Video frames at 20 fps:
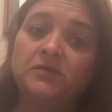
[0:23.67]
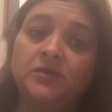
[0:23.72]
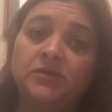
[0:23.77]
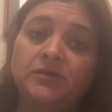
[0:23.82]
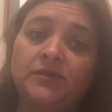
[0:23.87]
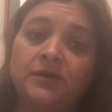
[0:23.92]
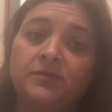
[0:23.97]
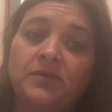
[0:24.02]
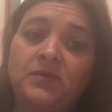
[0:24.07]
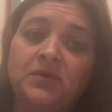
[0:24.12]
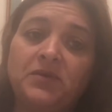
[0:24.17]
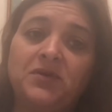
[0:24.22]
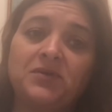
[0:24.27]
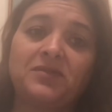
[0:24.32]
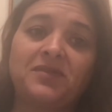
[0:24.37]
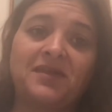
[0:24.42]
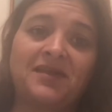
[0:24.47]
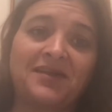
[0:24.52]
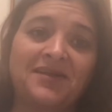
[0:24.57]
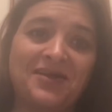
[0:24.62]
You tell me what you
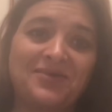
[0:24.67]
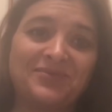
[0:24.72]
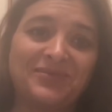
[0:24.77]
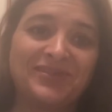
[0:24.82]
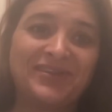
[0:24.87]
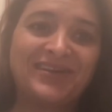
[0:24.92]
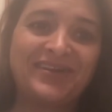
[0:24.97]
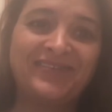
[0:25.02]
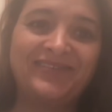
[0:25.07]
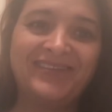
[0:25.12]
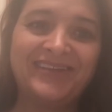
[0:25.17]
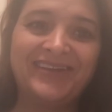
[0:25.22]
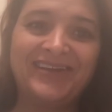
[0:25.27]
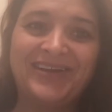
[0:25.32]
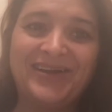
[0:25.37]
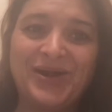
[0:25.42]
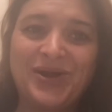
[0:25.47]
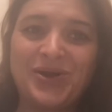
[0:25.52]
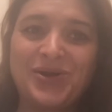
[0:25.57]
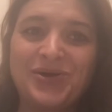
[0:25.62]
think. I would love to
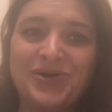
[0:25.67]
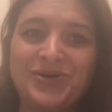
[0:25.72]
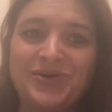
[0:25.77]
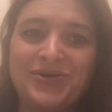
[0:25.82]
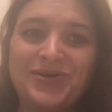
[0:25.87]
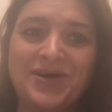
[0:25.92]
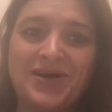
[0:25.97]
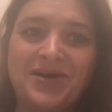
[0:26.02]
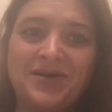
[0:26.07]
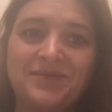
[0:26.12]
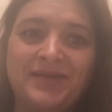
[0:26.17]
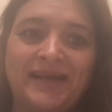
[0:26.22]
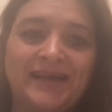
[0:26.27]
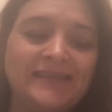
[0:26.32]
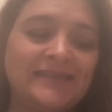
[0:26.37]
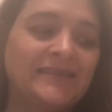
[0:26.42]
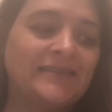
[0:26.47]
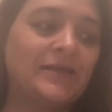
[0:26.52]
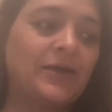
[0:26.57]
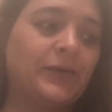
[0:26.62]
hear your
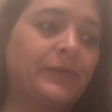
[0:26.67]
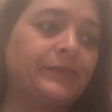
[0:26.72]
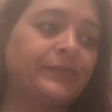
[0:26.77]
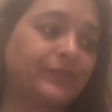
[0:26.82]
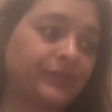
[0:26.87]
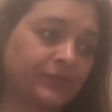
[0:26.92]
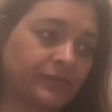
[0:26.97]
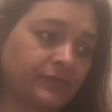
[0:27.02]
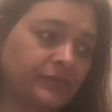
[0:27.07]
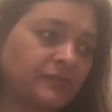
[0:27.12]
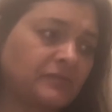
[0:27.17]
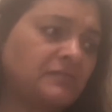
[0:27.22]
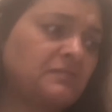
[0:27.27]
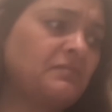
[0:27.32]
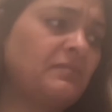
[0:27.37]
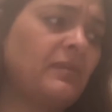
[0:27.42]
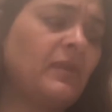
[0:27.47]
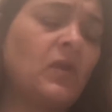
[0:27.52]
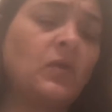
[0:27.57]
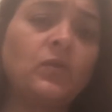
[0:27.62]
comments. So,
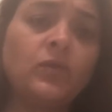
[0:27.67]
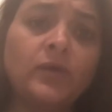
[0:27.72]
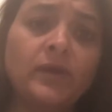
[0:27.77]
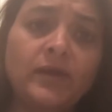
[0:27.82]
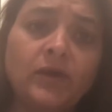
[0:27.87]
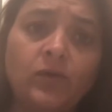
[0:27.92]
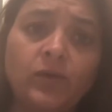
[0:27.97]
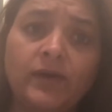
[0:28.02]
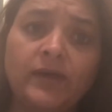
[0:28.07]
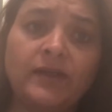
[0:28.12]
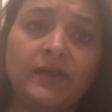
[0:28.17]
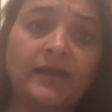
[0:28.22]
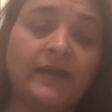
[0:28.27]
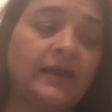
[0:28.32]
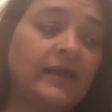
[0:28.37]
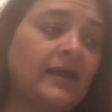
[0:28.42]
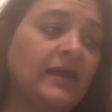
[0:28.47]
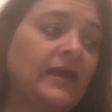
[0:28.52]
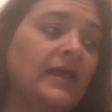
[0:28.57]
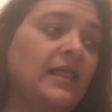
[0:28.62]
really quickly,
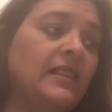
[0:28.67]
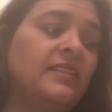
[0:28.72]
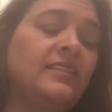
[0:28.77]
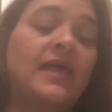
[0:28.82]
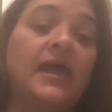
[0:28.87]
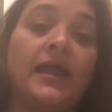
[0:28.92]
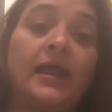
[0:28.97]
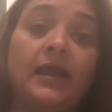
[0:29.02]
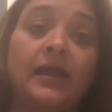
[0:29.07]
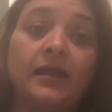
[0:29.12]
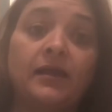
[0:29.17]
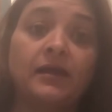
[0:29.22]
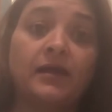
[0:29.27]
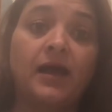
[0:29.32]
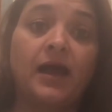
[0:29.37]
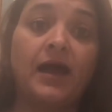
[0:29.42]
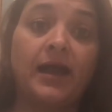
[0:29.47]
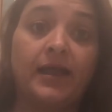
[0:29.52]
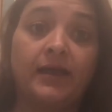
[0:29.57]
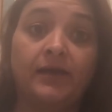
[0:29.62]

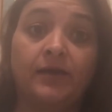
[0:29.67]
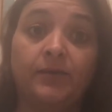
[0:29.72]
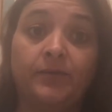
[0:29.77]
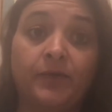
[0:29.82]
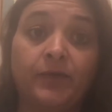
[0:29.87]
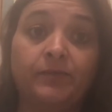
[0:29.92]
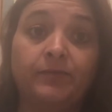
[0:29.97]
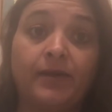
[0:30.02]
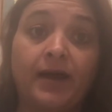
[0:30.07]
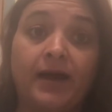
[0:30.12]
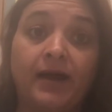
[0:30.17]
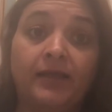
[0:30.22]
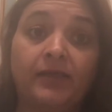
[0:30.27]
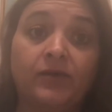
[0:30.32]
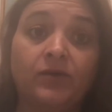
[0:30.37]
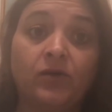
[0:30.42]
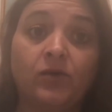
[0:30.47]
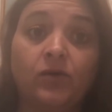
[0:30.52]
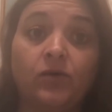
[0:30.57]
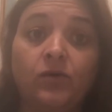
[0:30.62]
I had helped them buy
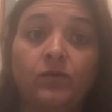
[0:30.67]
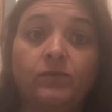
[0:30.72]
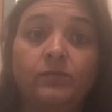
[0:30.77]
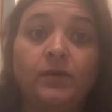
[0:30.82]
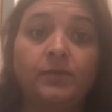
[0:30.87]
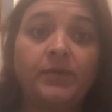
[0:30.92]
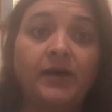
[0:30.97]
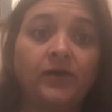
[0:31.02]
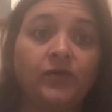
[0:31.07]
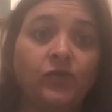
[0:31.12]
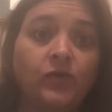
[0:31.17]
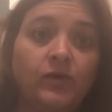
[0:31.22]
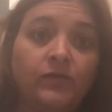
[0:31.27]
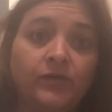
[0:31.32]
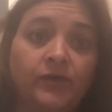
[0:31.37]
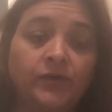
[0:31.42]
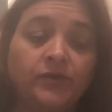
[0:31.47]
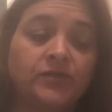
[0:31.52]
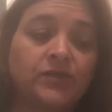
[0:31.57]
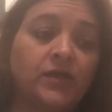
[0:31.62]
their home about
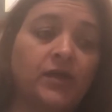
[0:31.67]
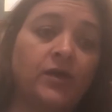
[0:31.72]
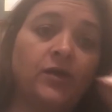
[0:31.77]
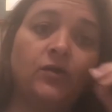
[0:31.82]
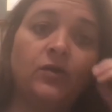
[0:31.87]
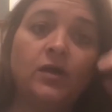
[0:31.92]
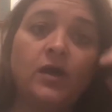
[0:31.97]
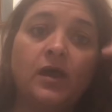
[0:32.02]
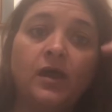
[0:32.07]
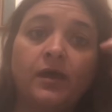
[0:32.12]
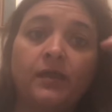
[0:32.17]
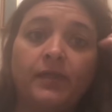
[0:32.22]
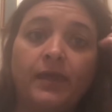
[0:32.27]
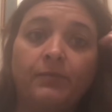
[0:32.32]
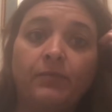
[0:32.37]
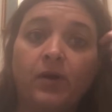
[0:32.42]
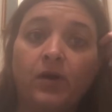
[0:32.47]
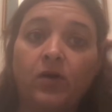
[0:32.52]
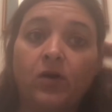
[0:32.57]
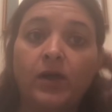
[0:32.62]
12 years ago. They
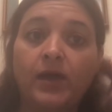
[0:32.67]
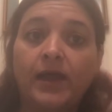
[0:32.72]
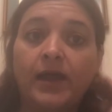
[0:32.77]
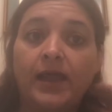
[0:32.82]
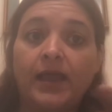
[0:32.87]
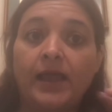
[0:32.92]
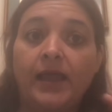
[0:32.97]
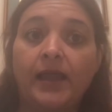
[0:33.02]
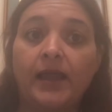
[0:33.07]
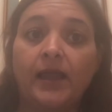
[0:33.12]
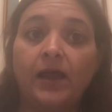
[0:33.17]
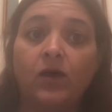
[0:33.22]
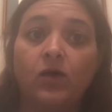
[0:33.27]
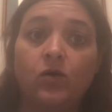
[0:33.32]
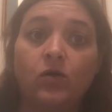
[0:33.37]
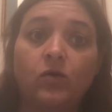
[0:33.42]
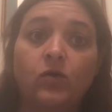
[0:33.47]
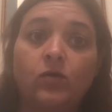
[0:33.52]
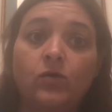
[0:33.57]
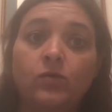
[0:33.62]
bought a
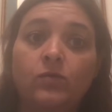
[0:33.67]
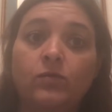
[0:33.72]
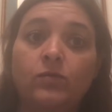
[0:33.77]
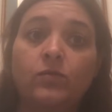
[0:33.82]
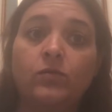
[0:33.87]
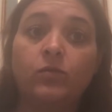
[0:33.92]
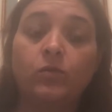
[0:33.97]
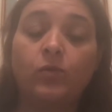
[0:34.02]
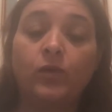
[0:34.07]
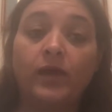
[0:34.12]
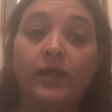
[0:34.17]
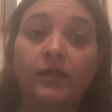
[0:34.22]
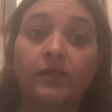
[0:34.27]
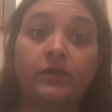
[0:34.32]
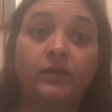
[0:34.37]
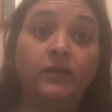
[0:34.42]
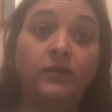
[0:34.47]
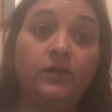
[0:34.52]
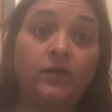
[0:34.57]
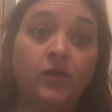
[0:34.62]
home
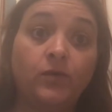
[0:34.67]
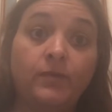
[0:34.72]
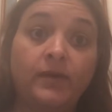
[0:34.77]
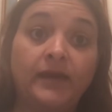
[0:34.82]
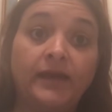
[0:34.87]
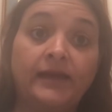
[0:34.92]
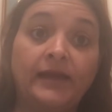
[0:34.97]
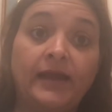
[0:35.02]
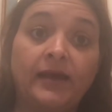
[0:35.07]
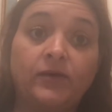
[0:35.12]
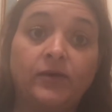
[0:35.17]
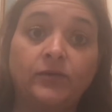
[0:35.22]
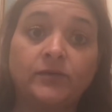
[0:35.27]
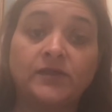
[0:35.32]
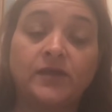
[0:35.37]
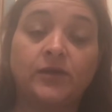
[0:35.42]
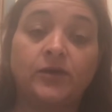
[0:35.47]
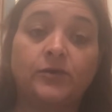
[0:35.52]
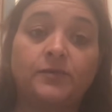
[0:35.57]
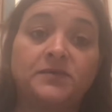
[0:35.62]
with no money down. It
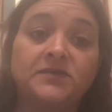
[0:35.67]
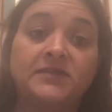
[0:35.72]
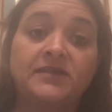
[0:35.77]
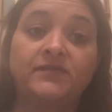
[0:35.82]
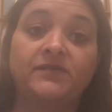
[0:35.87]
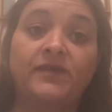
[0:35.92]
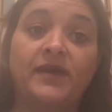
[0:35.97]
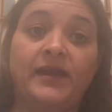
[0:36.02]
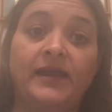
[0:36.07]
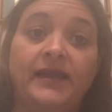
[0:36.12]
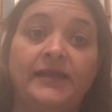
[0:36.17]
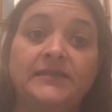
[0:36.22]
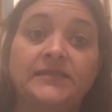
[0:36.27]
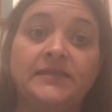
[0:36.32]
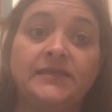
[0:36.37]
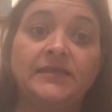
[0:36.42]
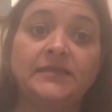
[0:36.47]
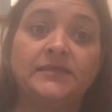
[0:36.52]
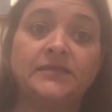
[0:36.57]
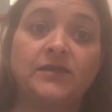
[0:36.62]
was 100%
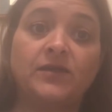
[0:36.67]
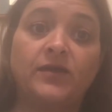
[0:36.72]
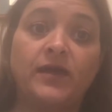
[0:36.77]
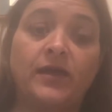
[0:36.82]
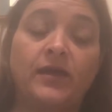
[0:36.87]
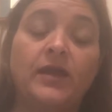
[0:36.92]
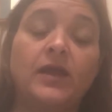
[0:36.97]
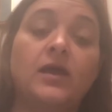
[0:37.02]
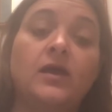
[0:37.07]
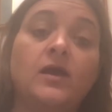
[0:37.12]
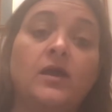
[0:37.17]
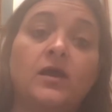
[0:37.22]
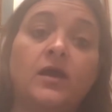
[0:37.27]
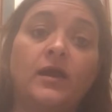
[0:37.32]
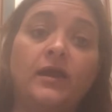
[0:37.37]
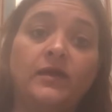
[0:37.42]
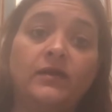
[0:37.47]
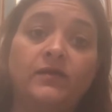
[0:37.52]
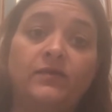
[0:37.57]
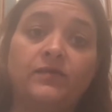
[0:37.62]
financing, so they
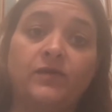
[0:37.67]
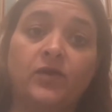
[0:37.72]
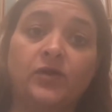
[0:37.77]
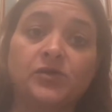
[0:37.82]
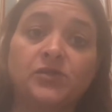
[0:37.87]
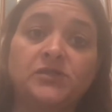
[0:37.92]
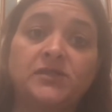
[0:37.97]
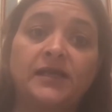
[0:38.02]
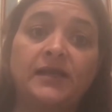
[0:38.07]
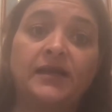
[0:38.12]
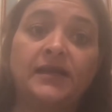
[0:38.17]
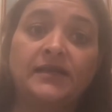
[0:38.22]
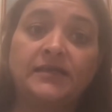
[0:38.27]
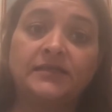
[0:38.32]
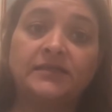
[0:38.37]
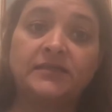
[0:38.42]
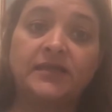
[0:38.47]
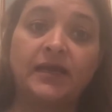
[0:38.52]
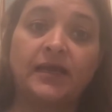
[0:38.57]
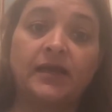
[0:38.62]
got a first and a
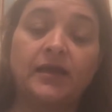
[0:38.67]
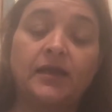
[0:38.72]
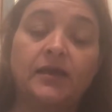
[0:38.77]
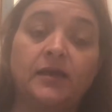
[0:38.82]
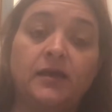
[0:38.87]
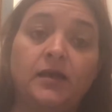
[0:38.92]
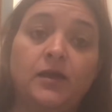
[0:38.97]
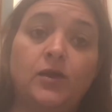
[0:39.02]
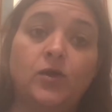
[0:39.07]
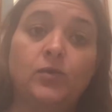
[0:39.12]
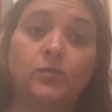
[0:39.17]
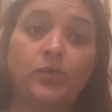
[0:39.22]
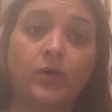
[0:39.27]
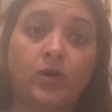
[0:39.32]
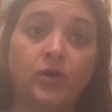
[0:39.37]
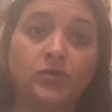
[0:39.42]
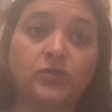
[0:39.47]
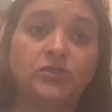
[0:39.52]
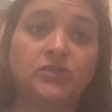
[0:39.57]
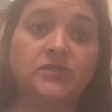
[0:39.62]
second
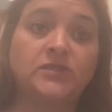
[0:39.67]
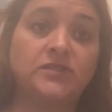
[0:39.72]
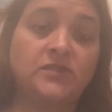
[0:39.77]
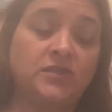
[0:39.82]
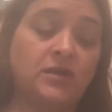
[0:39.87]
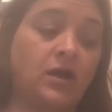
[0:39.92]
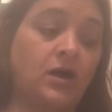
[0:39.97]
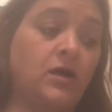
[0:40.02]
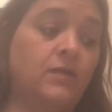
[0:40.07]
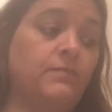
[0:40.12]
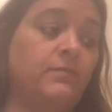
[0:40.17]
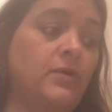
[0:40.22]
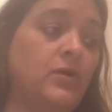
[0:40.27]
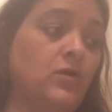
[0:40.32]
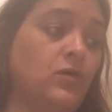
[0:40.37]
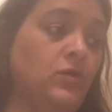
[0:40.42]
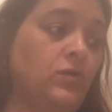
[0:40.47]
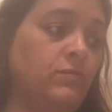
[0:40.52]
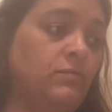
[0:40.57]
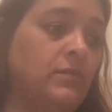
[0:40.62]
purchase
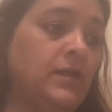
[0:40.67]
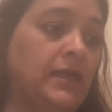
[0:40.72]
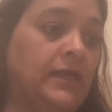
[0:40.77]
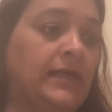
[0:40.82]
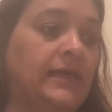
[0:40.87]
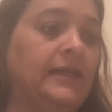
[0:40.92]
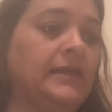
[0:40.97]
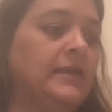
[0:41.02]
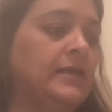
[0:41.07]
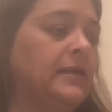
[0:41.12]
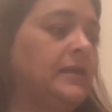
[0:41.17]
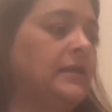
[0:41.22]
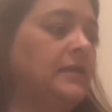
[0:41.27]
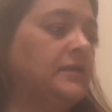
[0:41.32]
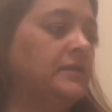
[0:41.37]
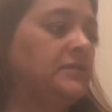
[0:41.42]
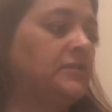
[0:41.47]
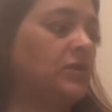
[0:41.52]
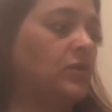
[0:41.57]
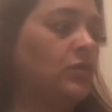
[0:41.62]
combo money.
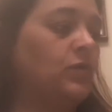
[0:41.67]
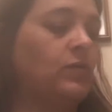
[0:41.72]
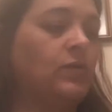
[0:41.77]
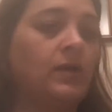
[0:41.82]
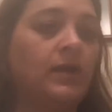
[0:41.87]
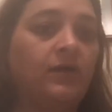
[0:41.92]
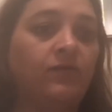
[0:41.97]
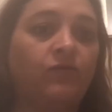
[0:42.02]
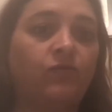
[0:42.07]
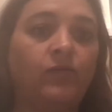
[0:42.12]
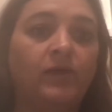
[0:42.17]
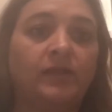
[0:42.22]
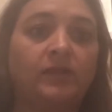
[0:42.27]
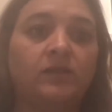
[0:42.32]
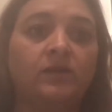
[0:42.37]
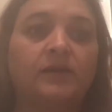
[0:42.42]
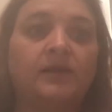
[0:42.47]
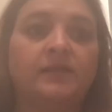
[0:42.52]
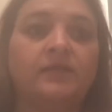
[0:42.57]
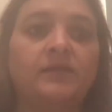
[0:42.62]
So if we
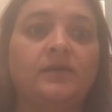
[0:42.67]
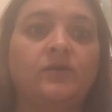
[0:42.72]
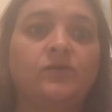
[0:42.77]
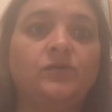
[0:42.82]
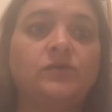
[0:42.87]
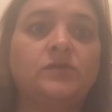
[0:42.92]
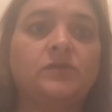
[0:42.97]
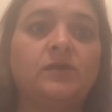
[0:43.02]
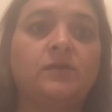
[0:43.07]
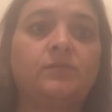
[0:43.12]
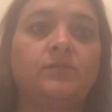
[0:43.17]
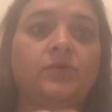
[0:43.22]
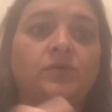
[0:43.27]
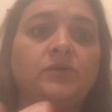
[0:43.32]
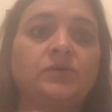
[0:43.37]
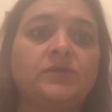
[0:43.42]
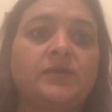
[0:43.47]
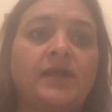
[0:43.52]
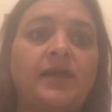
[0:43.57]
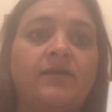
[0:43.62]
look at those
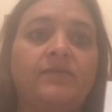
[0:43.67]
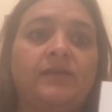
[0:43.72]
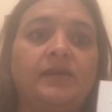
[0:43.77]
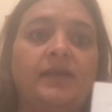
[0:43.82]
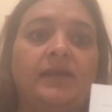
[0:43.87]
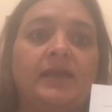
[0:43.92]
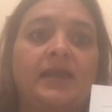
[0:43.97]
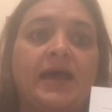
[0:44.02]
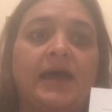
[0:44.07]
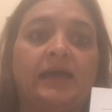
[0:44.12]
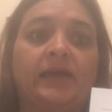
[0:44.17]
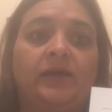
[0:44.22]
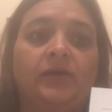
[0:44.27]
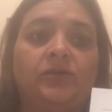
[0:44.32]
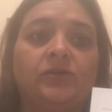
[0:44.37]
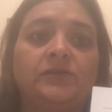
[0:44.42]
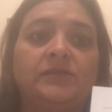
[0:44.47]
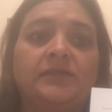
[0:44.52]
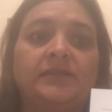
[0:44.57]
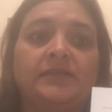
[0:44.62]
numbers, they have a
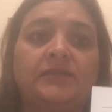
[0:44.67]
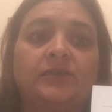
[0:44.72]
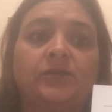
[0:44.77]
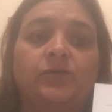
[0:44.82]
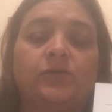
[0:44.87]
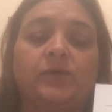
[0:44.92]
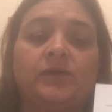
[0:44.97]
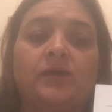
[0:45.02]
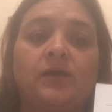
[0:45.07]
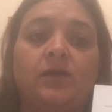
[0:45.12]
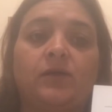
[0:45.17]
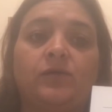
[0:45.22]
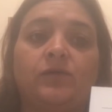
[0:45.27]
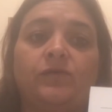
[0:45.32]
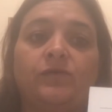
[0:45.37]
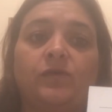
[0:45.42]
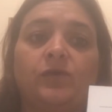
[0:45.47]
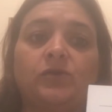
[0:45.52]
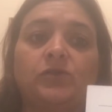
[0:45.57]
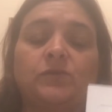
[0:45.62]

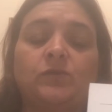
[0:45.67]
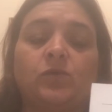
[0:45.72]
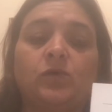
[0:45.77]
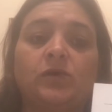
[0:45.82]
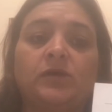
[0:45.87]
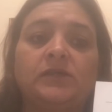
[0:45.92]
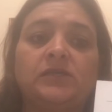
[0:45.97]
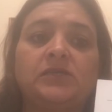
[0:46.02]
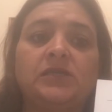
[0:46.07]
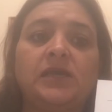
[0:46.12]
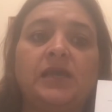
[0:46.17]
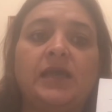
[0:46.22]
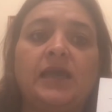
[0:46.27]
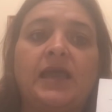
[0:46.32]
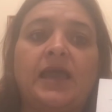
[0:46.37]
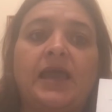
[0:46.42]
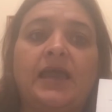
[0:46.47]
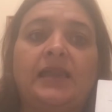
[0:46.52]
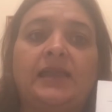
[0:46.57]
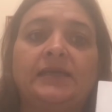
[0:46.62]
$963 first mortgage
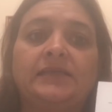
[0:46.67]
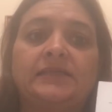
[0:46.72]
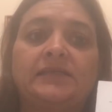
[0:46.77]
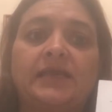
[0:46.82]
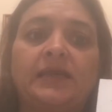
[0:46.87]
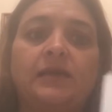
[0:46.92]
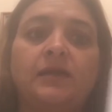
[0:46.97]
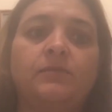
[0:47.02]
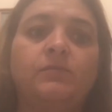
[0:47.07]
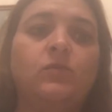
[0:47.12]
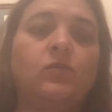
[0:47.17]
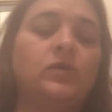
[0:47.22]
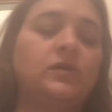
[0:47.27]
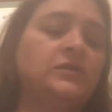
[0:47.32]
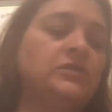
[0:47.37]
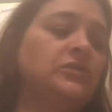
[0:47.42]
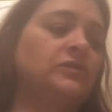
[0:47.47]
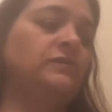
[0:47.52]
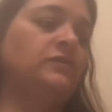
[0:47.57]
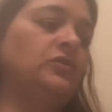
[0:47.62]
and a second
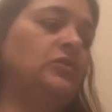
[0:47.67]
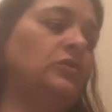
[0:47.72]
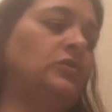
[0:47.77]
mortgage of